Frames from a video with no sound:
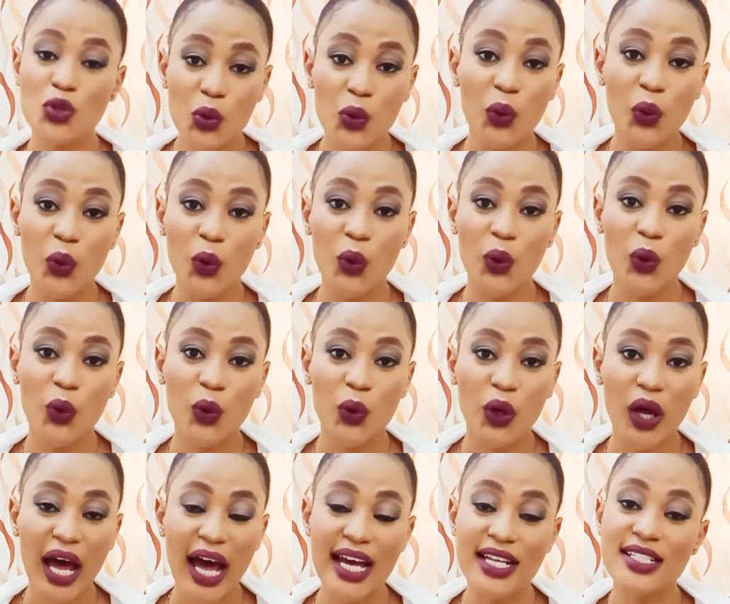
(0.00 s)
you
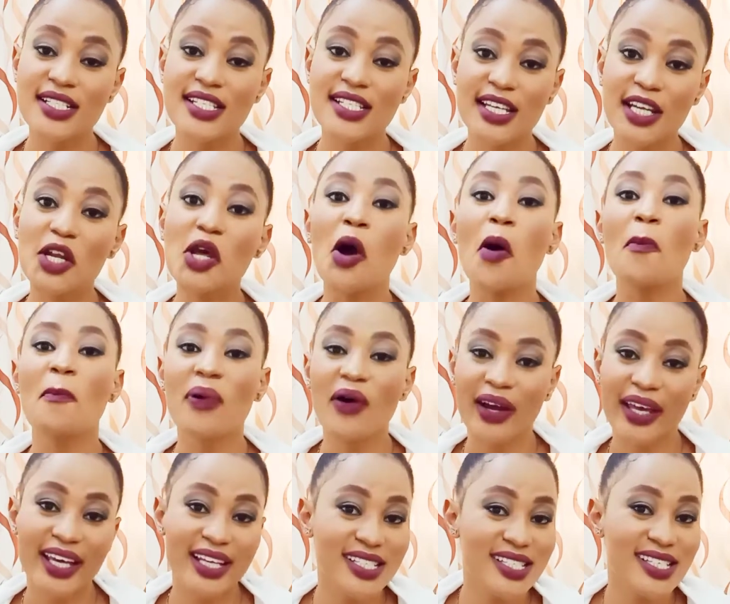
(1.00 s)
until your
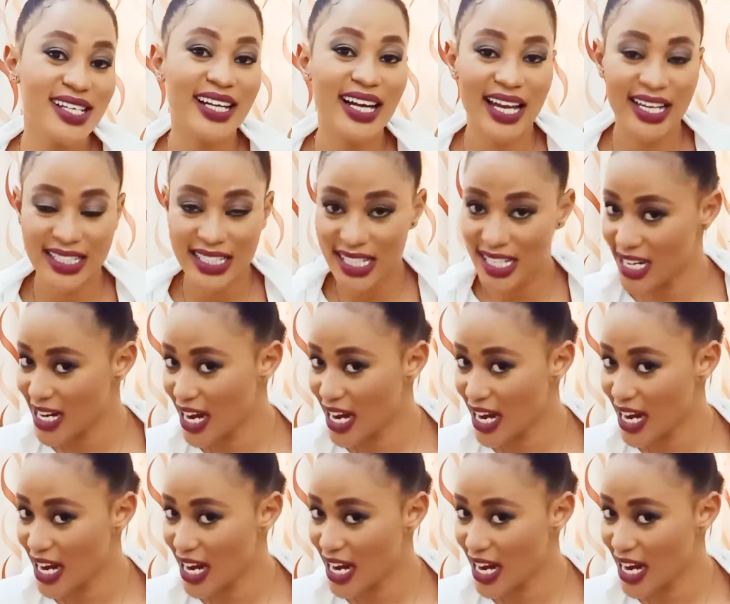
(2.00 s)
pockets run